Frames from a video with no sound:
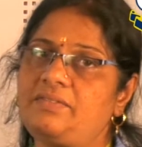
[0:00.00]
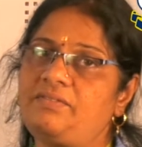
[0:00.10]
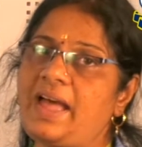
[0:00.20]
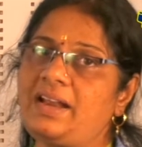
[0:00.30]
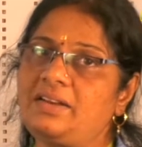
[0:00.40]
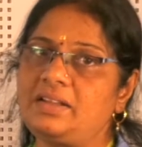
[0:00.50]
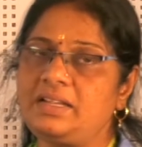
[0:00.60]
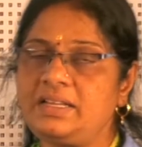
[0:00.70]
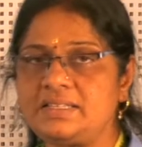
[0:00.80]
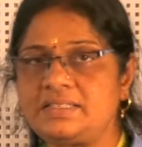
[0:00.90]
where
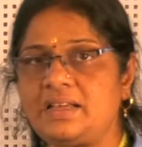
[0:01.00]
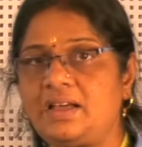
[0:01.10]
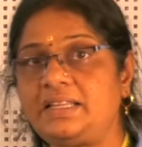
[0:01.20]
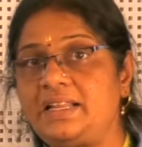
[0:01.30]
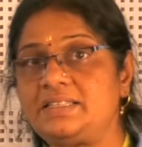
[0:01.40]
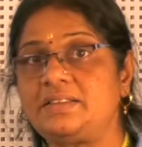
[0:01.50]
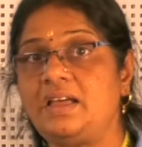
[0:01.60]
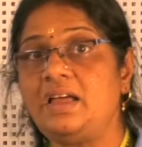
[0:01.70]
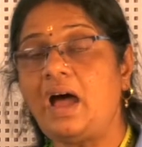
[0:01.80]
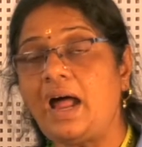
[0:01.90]
it is that is
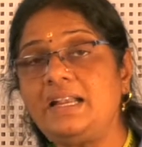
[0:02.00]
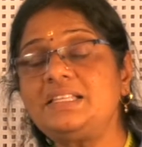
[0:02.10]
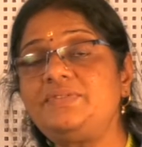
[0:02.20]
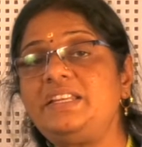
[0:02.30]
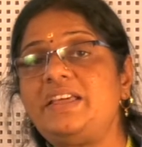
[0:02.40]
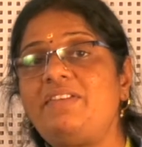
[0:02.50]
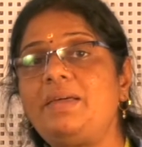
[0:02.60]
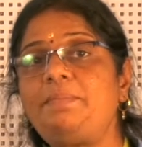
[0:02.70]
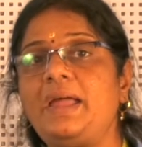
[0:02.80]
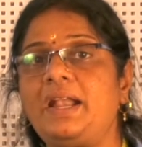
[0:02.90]
unless we
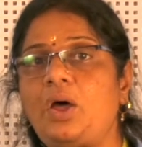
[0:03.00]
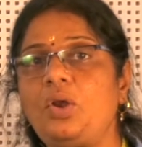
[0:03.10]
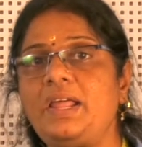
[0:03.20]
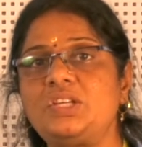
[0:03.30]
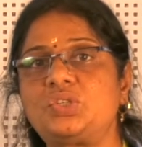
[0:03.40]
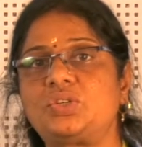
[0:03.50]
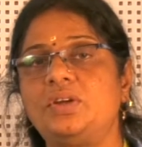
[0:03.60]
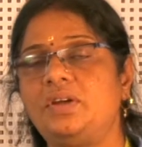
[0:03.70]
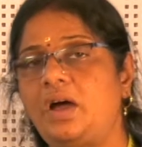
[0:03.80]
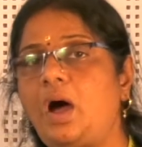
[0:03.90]
develop a knowledge
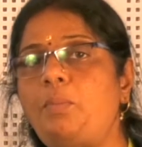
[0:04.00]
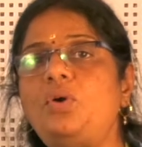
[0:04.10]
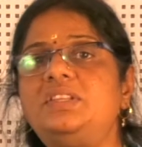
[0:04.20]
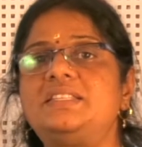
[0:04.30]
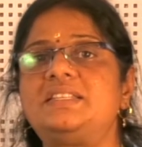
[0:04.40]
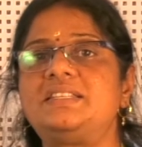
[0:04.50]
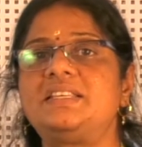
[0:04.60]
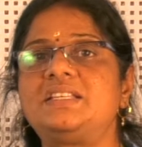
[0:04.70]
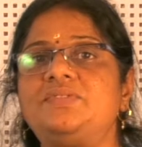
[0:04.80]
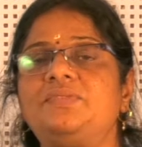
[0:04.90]
about this
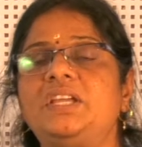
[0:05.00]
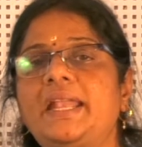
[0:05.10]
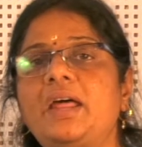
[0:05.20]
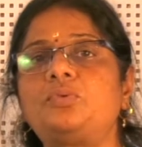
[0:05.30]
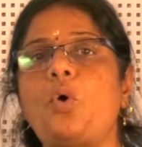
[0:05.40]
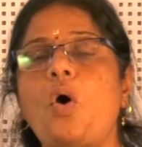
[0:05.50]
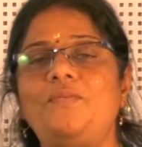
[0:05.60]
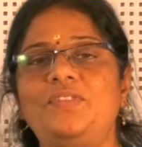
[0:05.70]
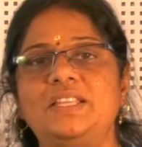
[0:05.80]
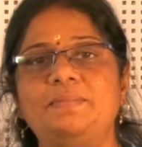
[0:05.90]
research we cannot
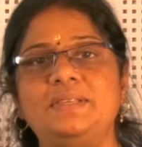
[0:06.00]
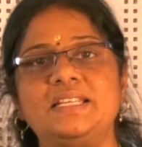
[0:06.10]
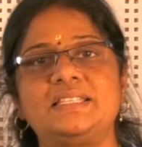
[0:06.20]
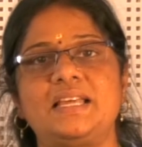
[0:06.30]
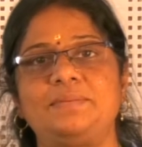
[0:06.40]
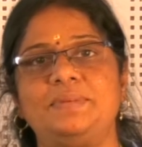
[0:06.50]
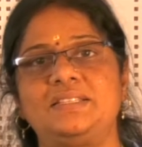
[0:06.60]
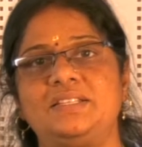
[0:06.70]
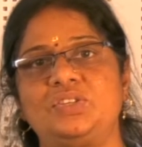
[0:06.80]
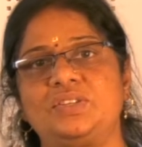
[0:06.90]
cope with the business
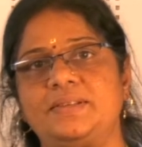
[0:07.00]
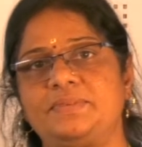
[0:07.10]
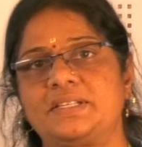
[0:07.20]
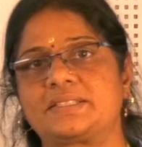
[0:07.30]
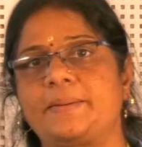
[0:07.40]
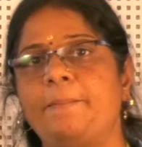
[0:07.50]
administration subjects.